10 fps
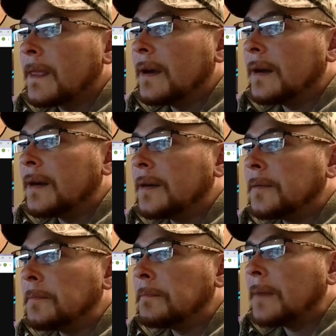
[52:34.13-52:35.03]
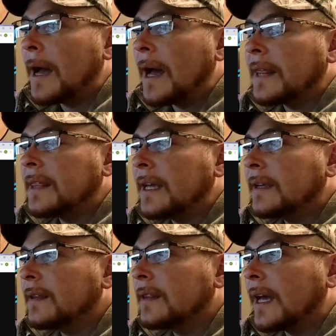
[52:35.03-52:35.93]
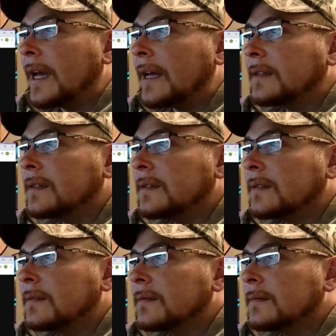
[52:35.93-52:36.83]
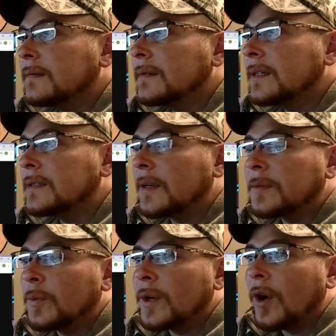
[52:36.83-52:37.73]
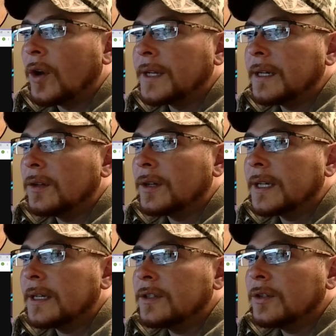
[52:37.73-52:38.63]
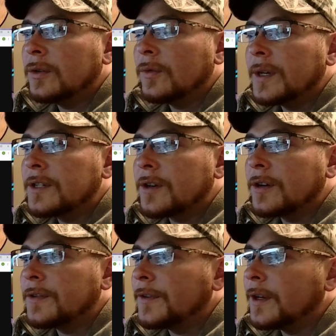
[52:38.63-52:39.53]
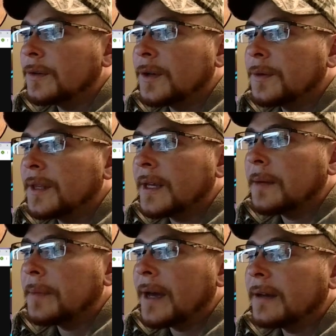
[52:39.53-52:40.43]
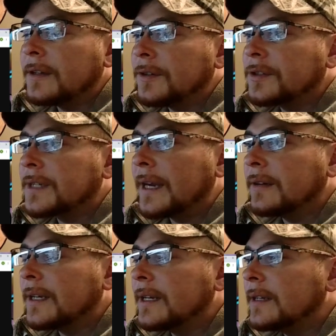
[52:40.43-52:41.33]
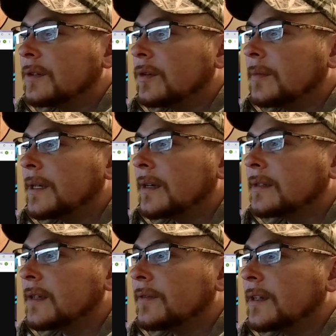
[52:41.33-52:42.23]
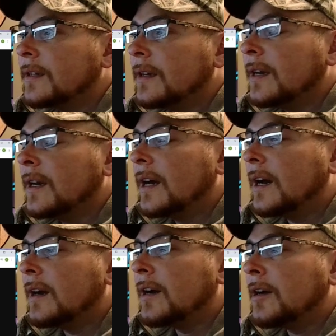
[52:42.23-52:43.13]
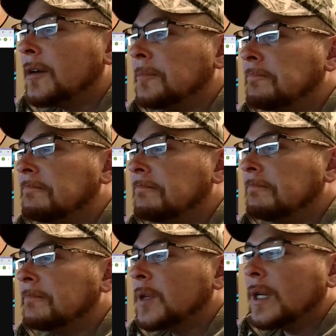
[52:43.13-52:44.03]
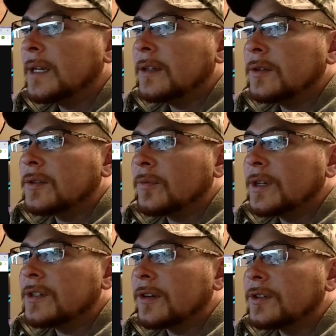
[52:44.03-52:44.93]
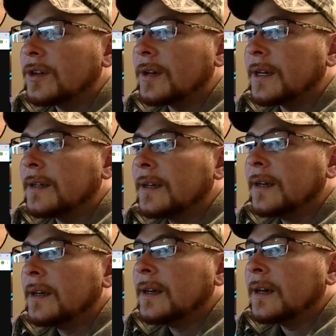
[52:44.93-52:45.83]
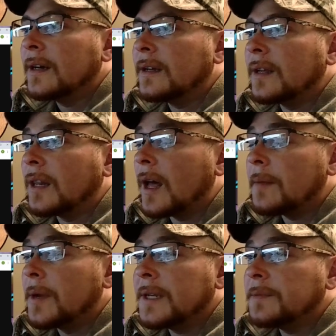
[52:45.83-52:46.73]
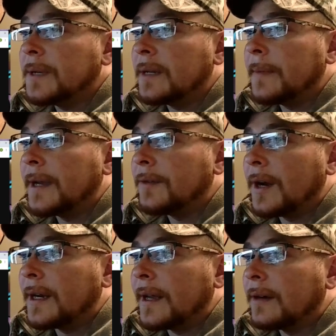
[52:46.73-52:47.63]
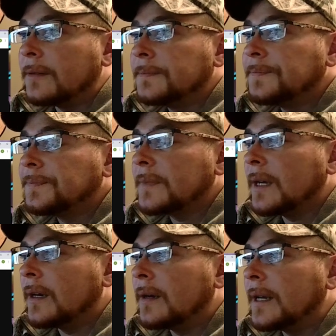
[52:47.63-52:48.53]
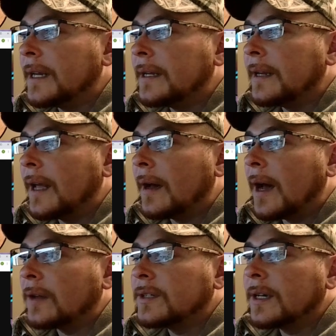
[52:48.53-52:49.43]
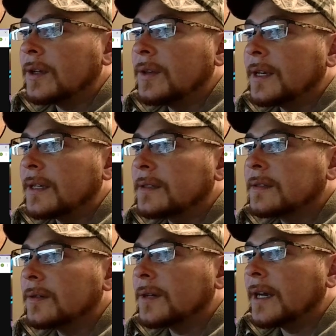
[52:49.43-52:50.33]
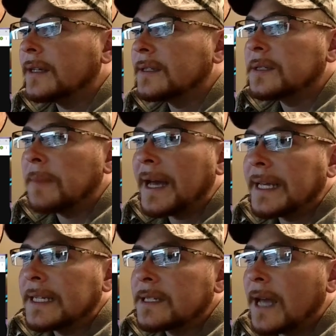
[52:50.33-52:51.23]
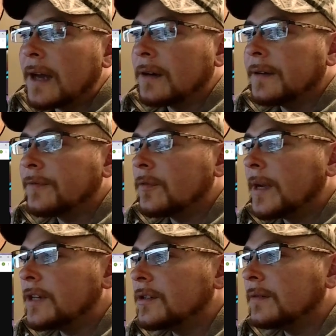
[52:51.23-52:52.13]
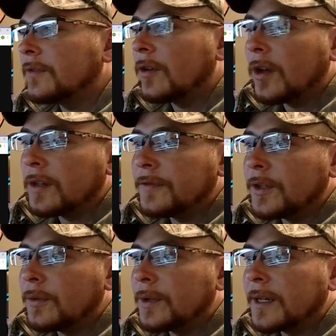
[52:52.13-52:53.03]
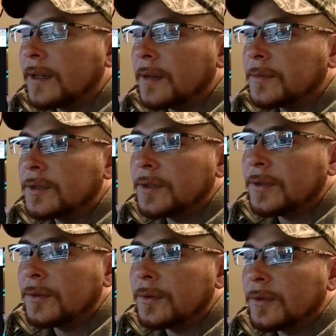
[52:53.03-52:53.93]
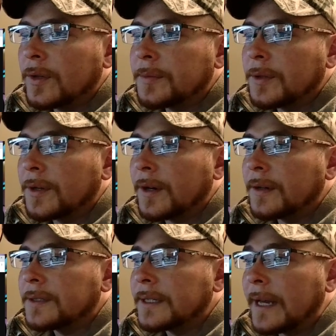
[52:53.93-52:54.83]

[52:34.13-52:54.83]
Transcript: I think that it's something we all need to look into, research. If you don't know anything about it and you're scared to get into it because of it, you need to do some research on it. A lot of money's being made right now. And I'll tell you this, okay? This is my insider information for all of you when it comes to cryptocurrency.